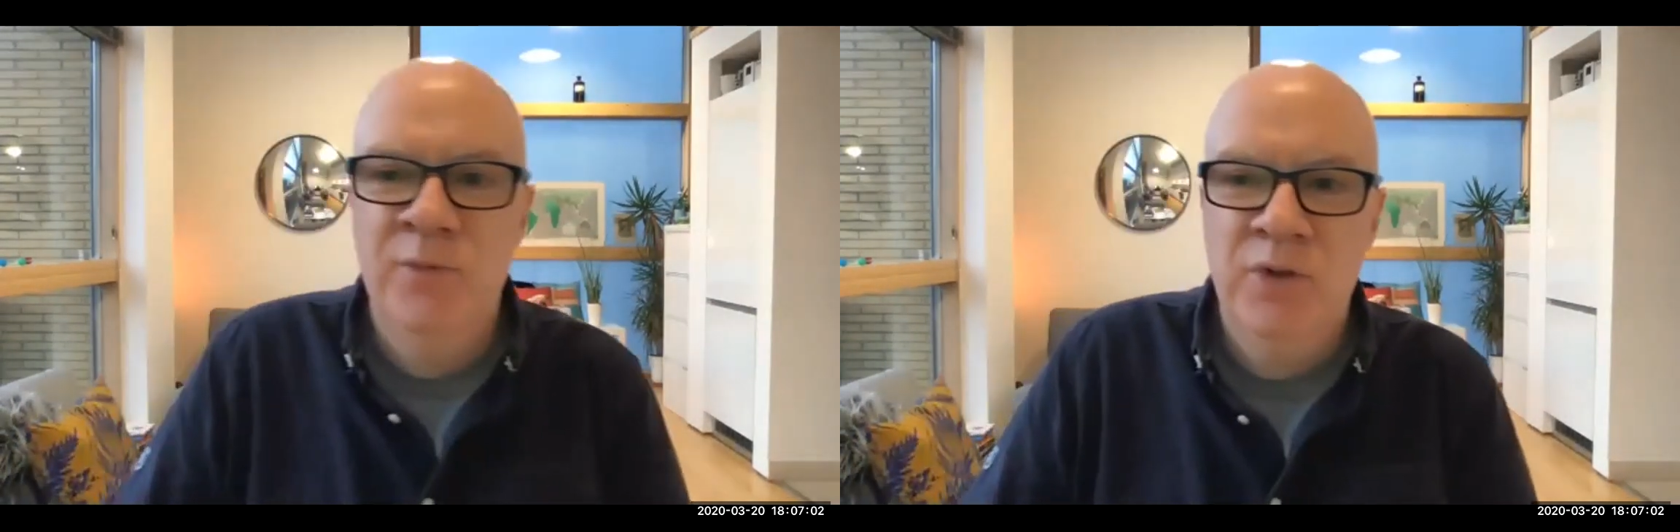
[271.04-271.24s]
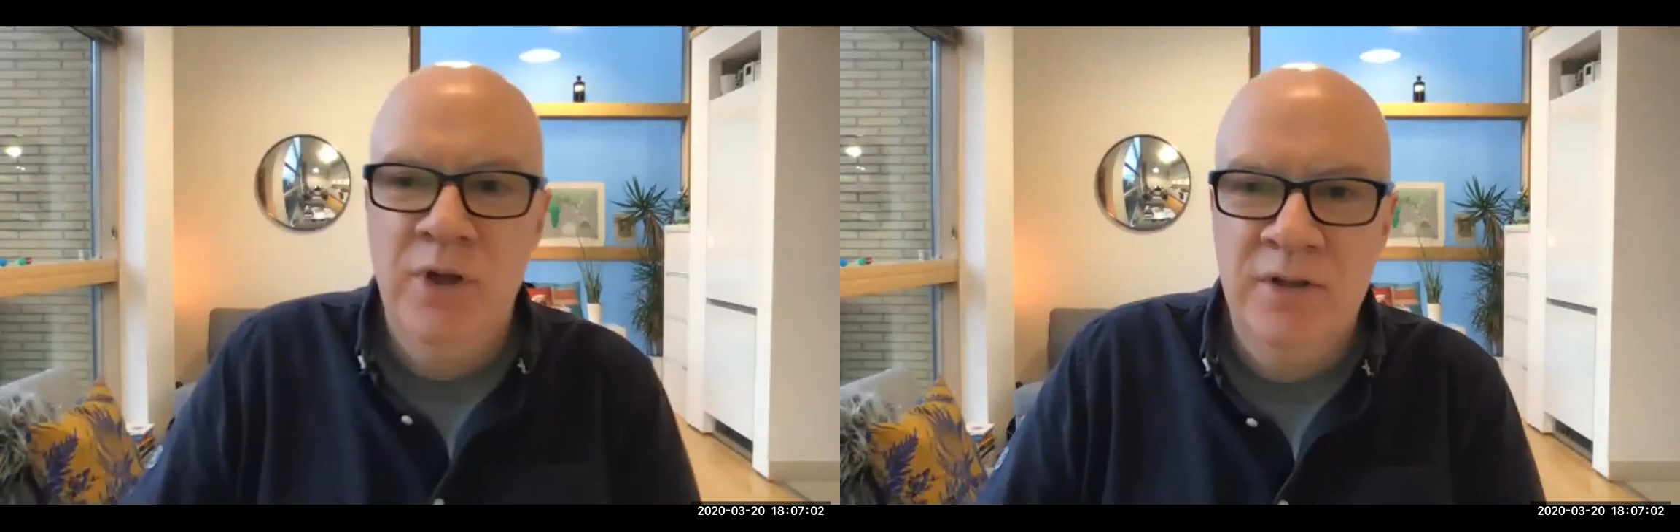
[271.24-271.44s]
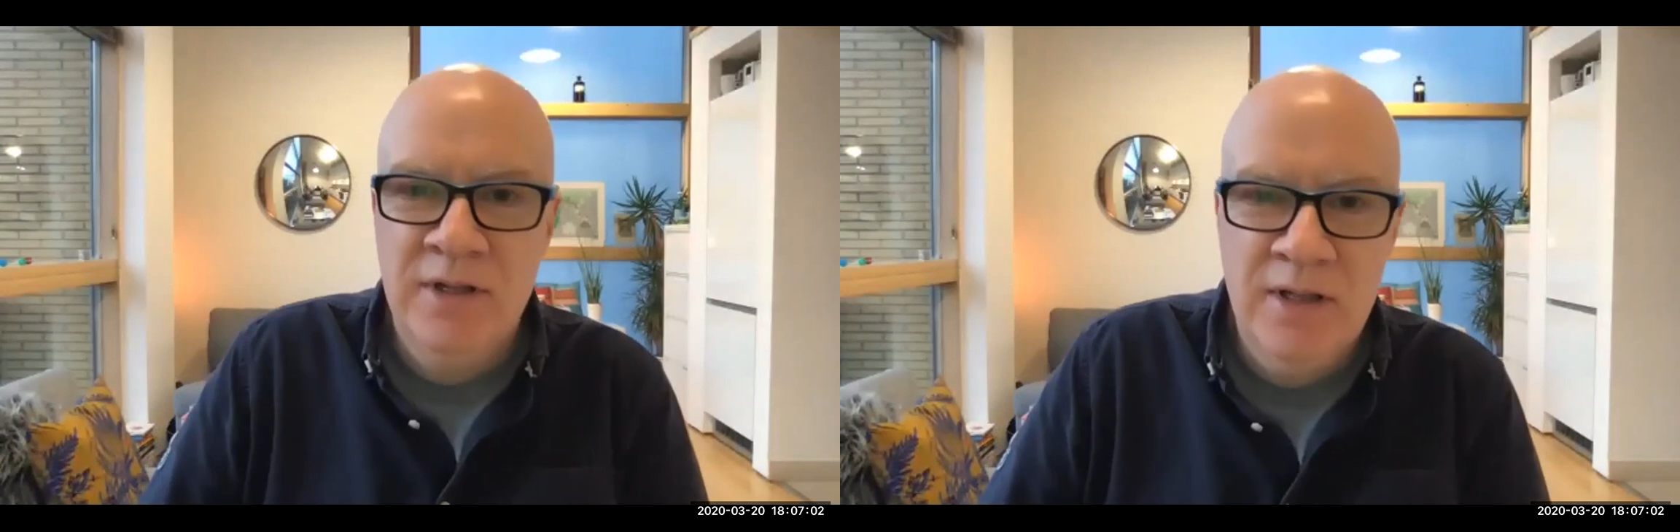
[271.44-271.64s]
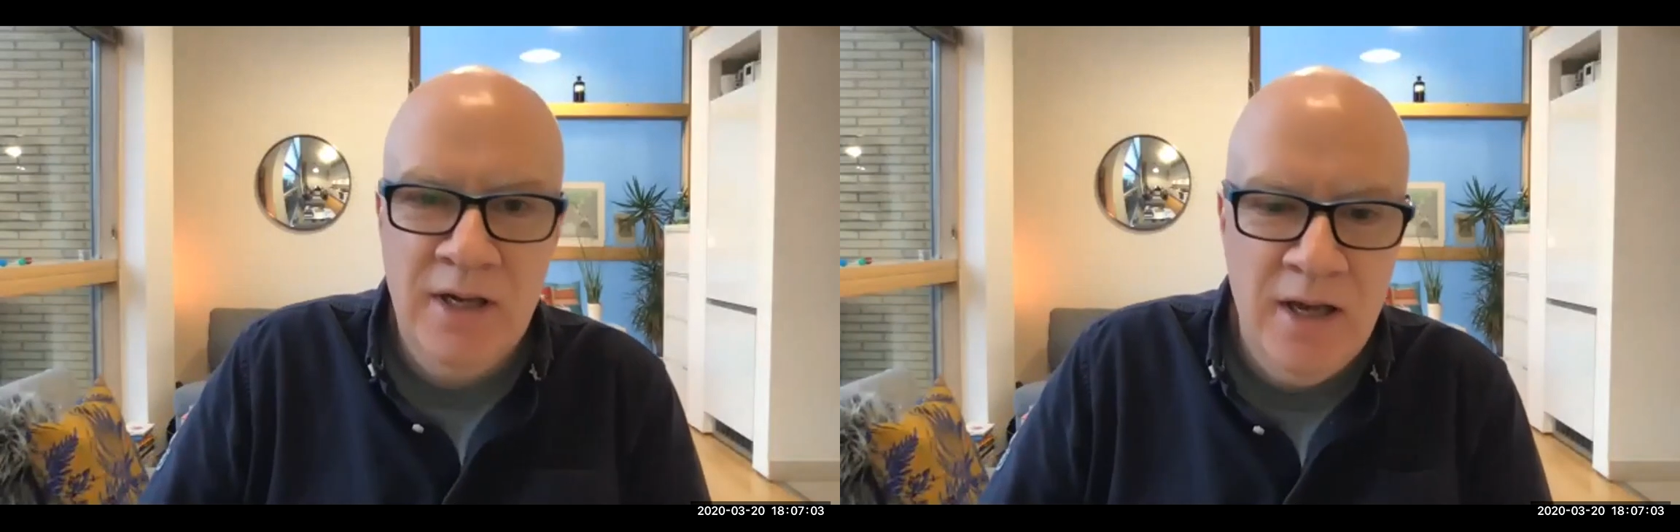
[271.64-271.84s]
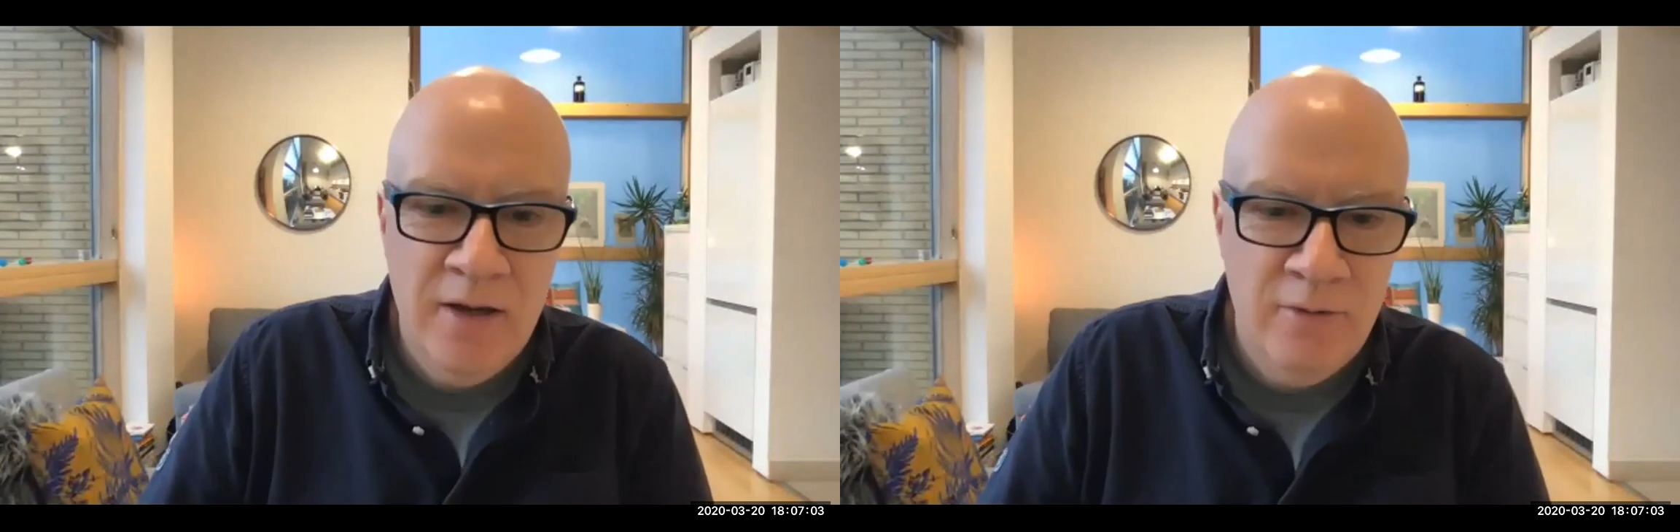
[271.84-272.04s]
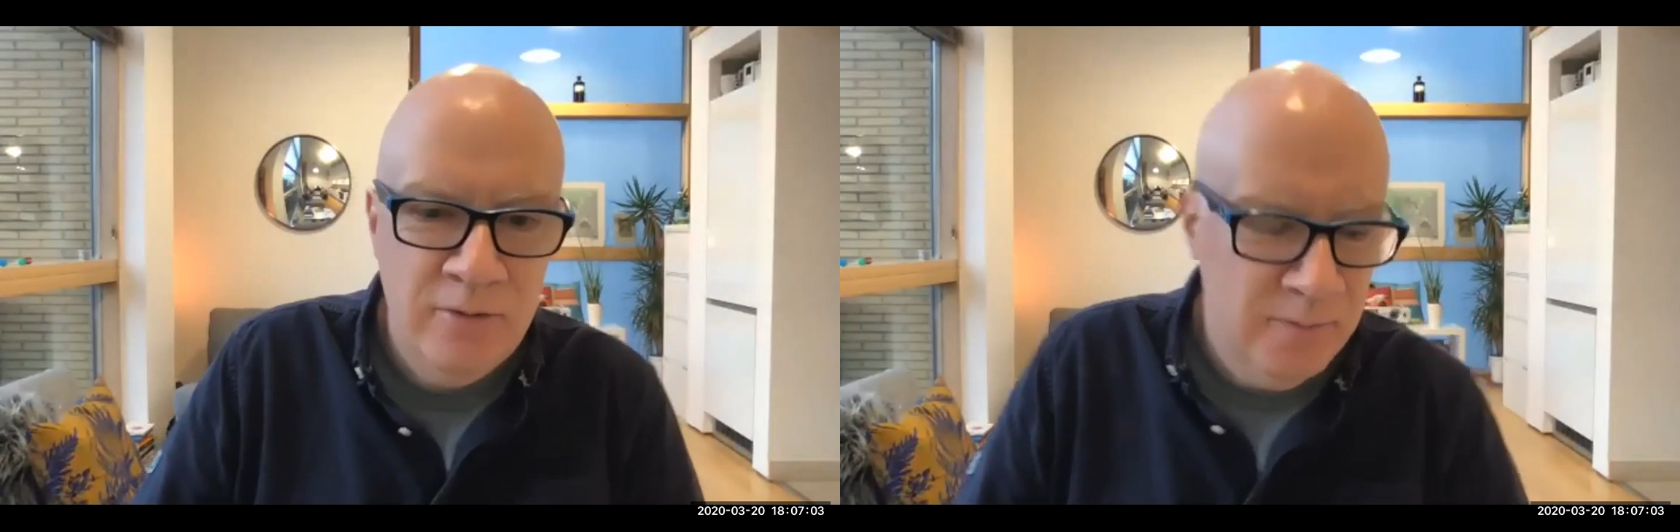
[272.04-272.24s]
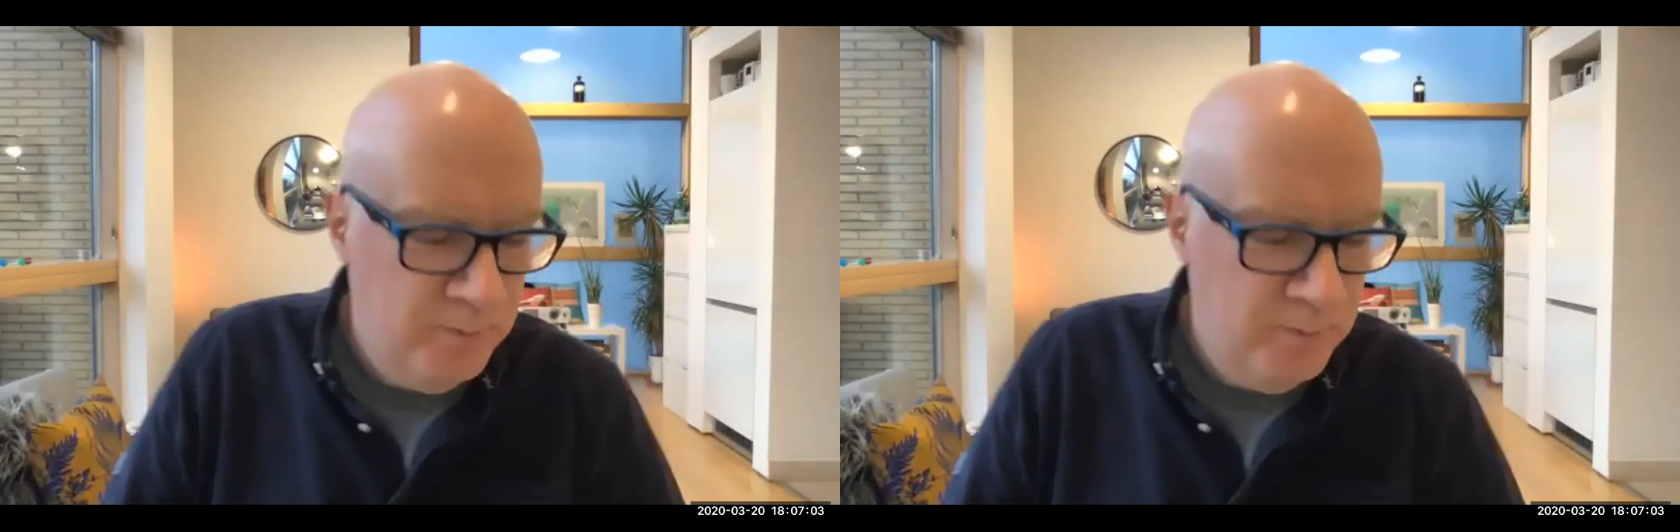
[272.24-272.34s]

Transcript: Joe says hello.